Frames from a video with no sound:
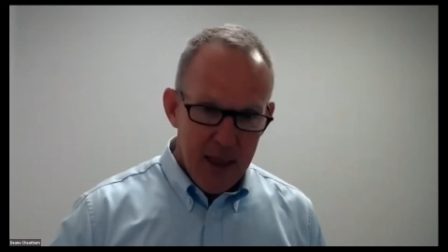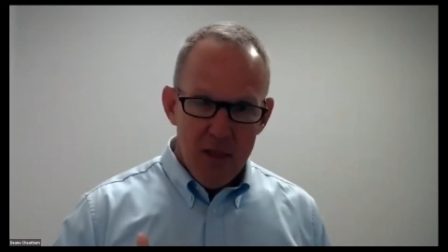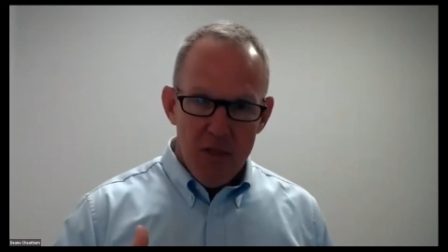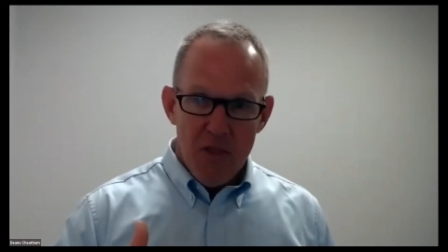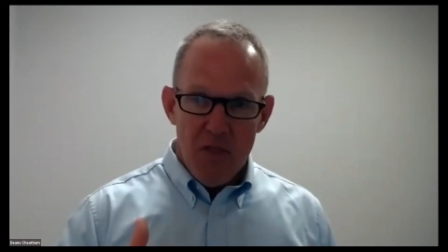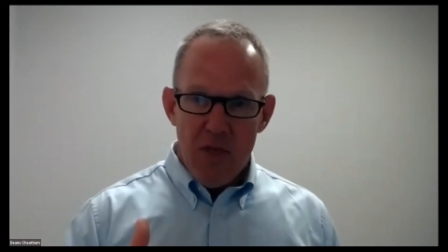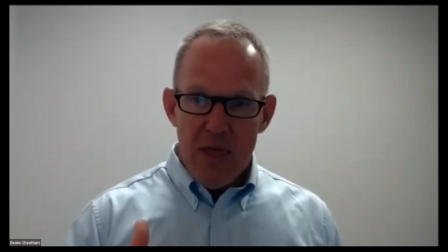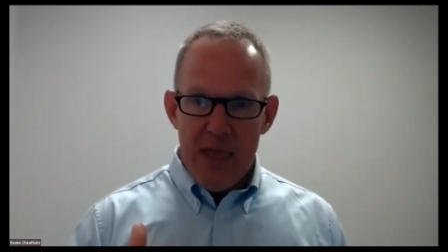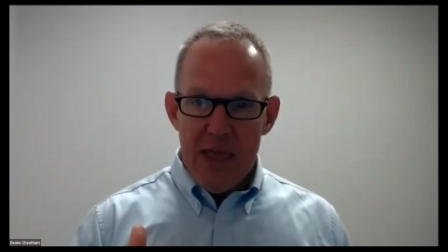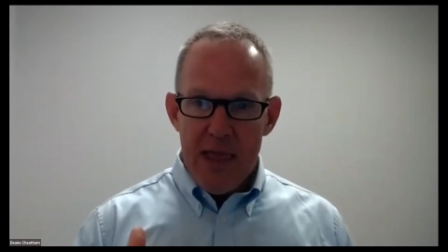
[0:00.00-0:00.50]

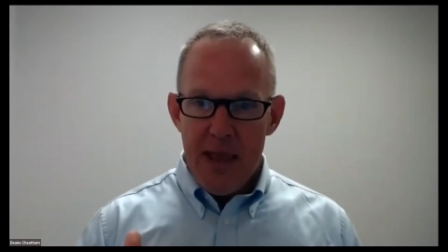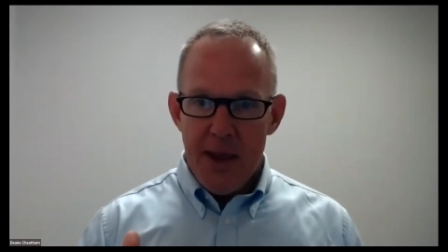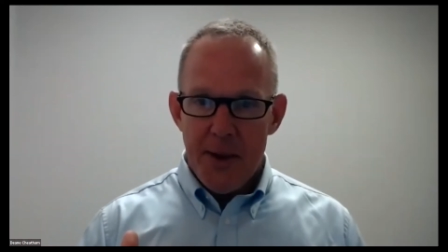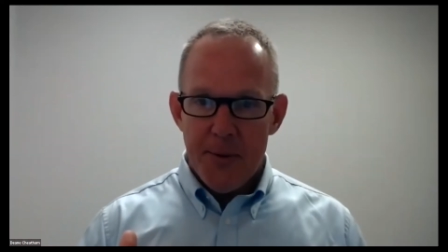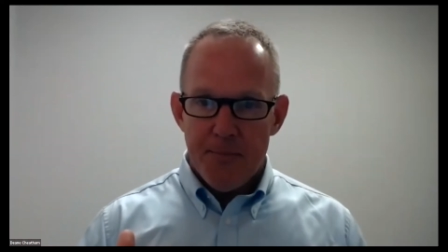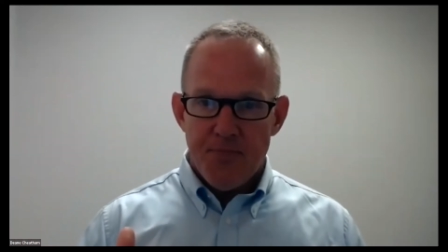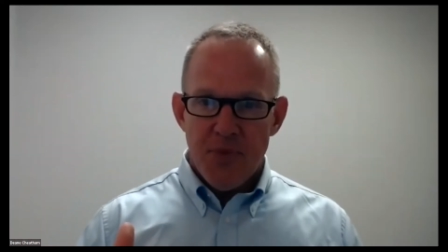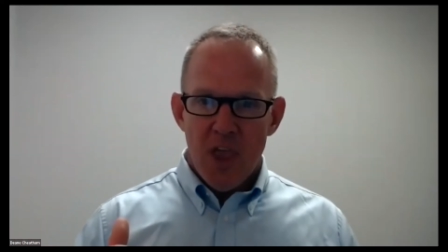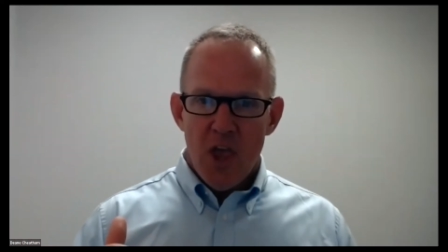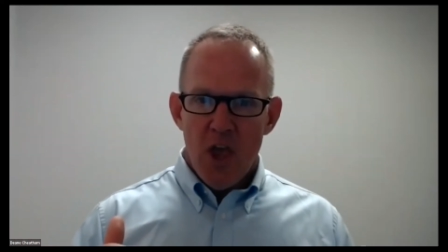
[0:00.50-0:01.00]

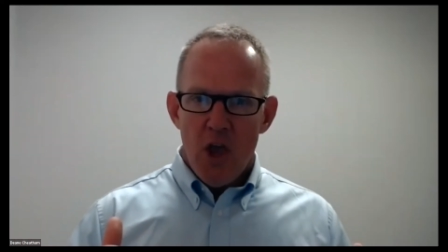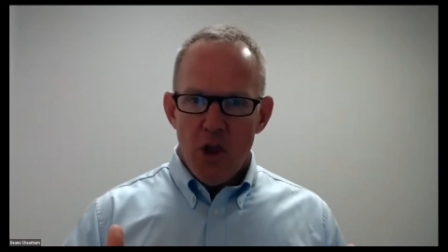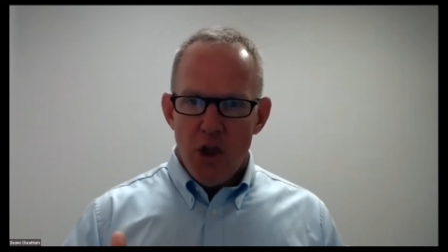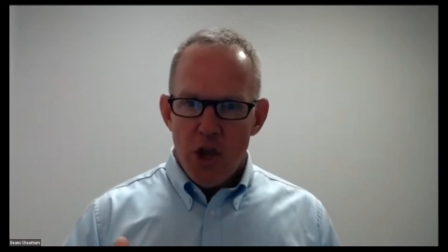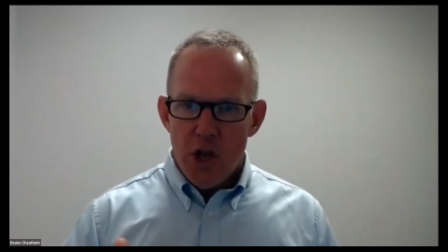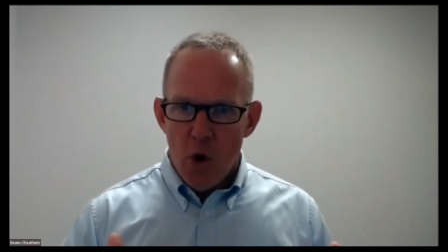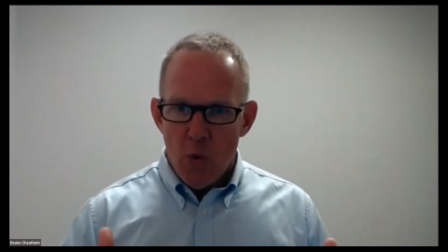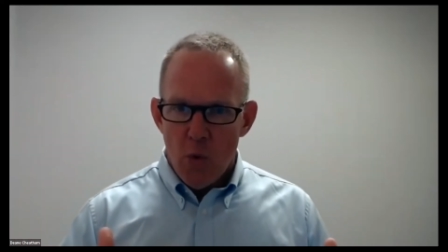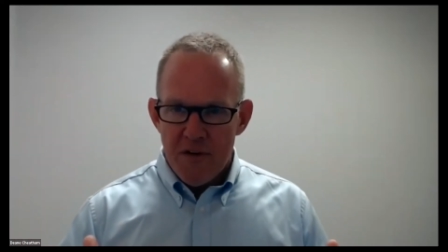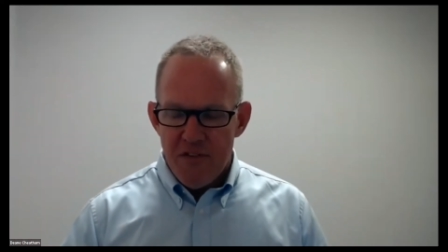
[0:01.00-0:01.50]

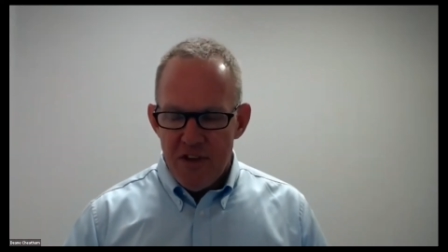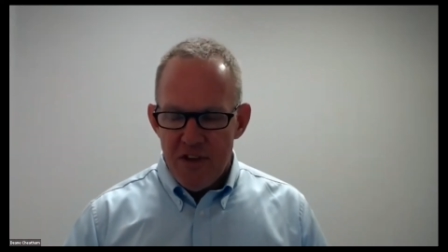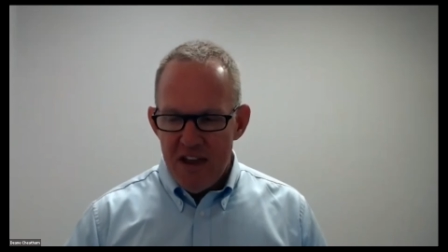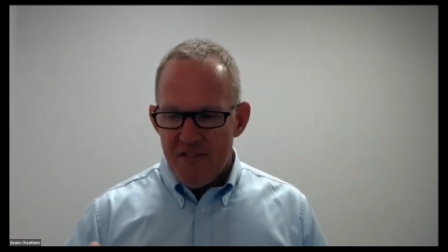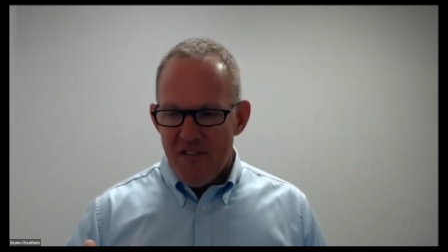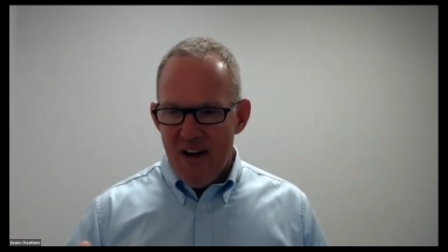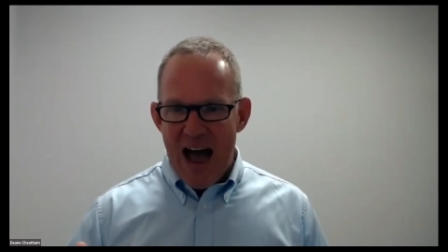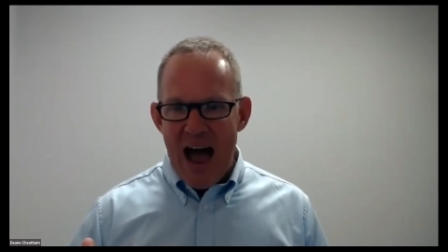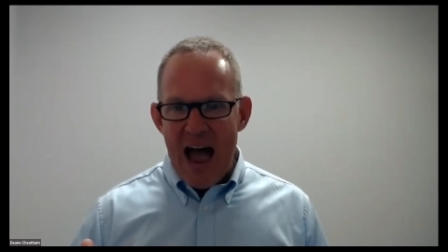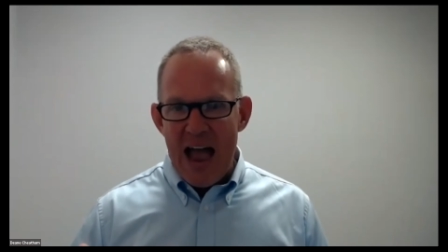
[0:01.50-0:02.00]
if
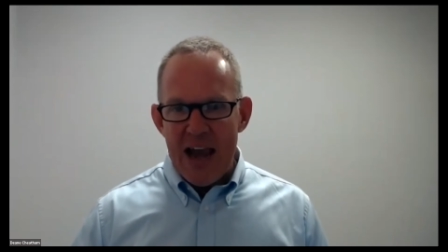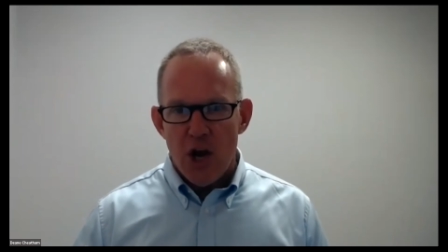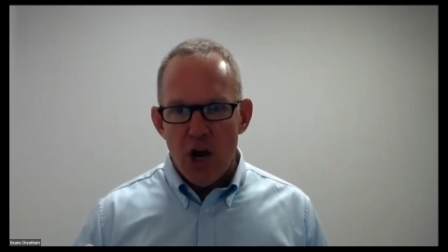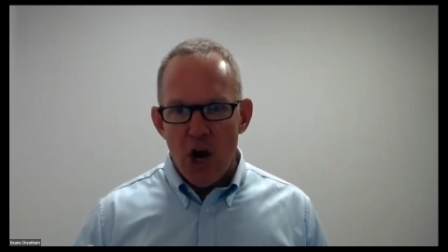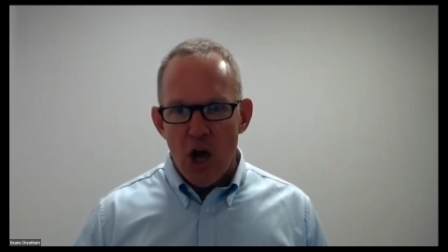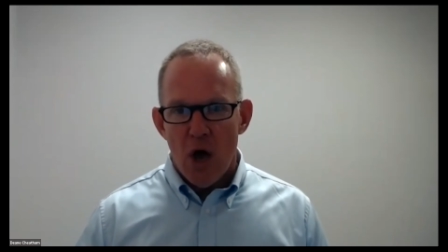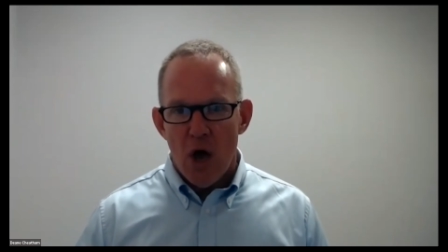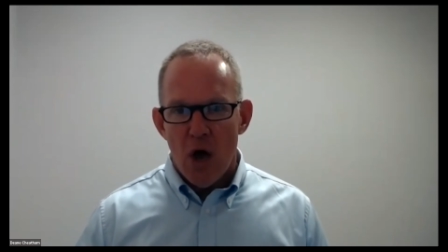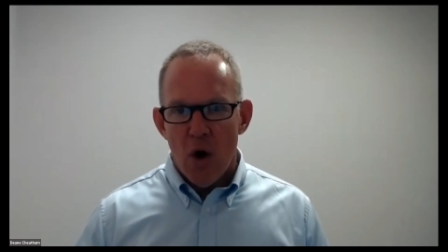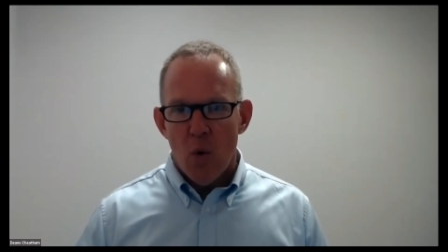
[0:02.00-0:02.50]
I
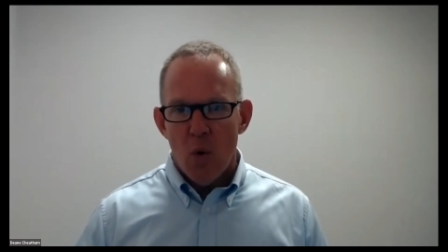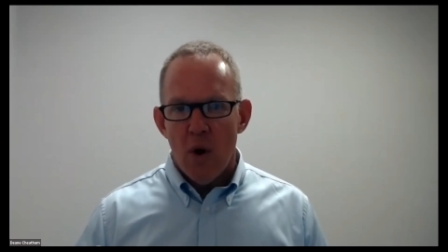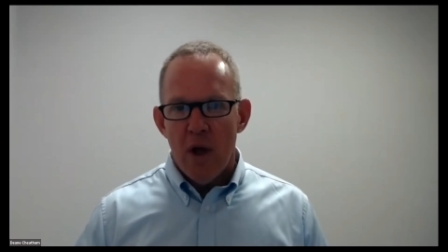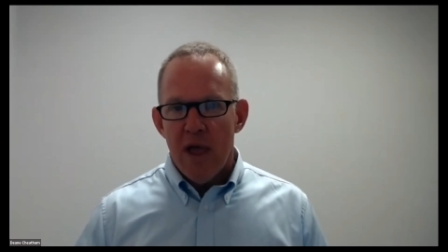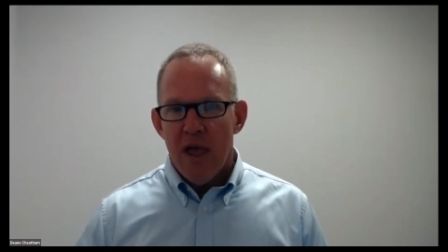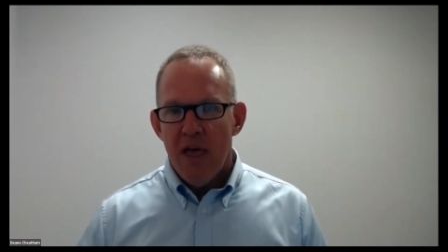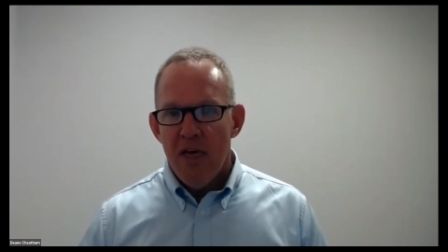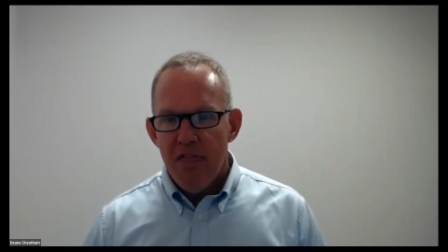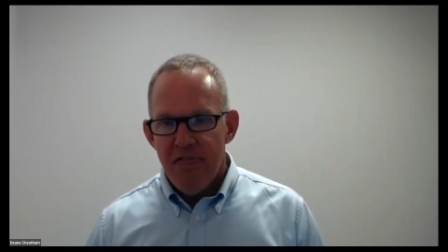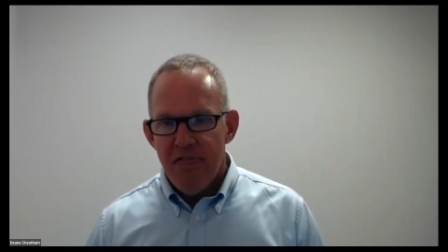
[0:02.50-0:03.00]
know
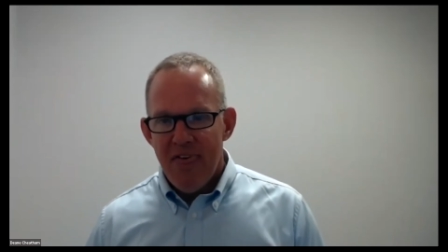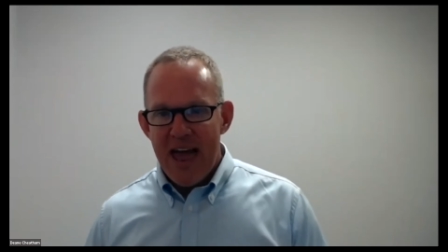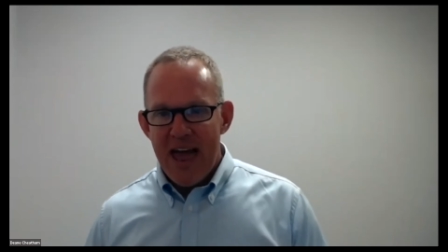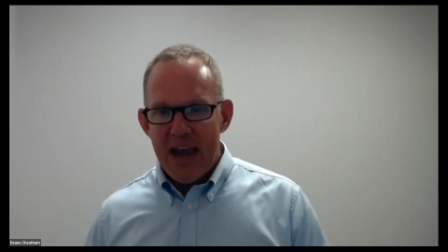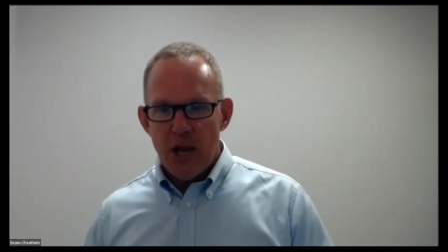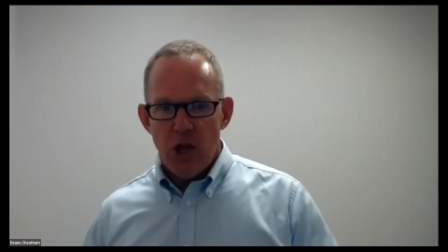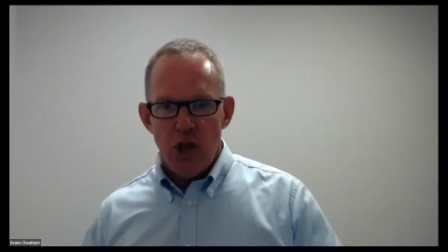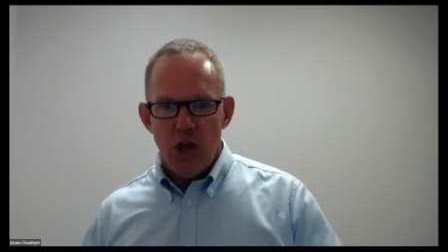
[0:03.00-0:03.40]
that